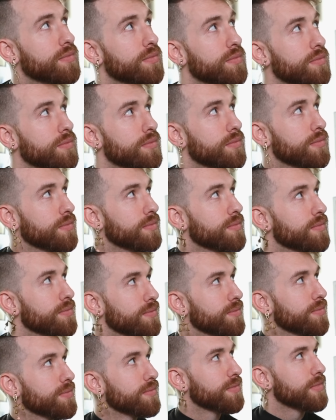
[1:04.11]

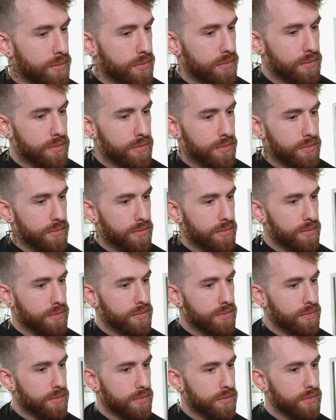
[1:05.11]

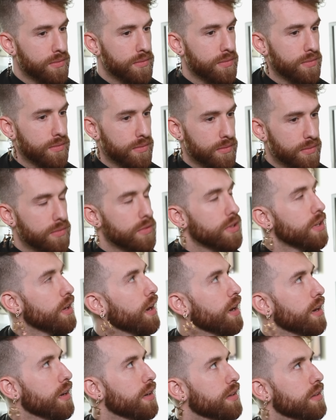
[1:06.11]

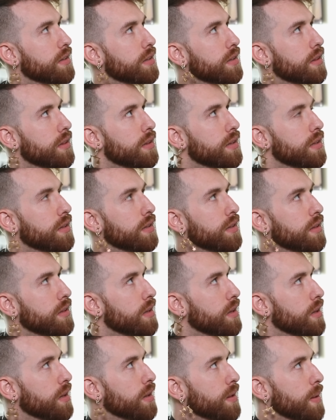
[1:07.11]

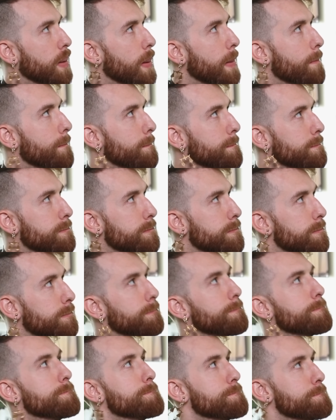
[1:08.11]

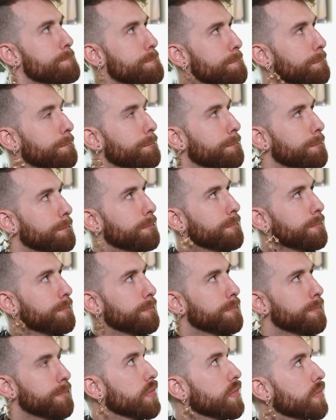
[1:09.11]

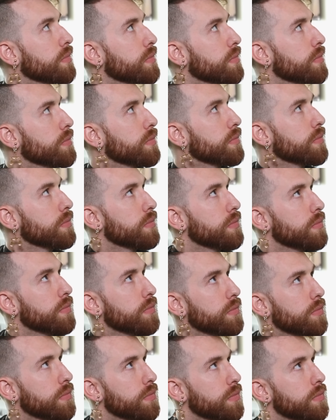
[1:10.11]

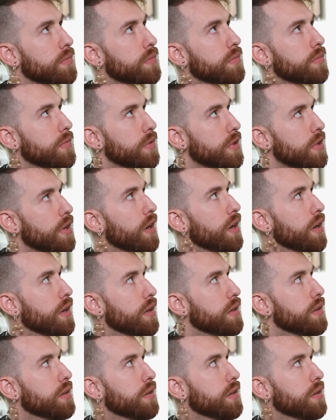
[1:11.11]
This person isn't speaking.